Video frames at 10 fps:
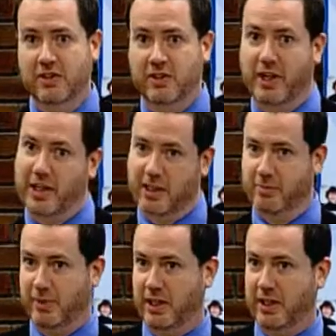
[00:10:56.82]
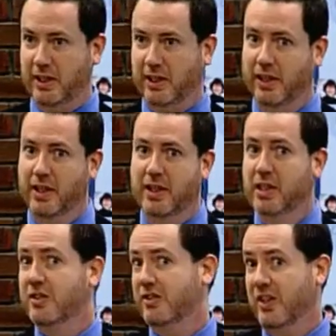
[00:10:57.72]
as like competing
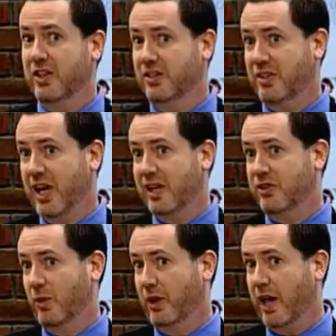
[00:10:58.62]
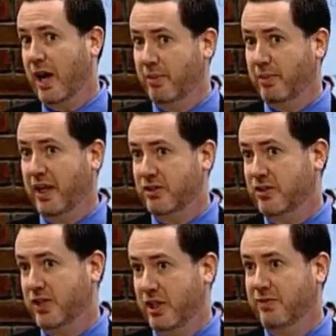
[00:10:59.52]
city-states or complex
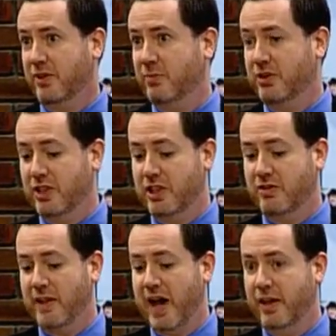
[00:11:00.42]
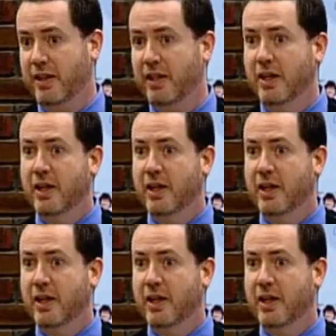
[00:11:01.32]
chiefdoms in each valley.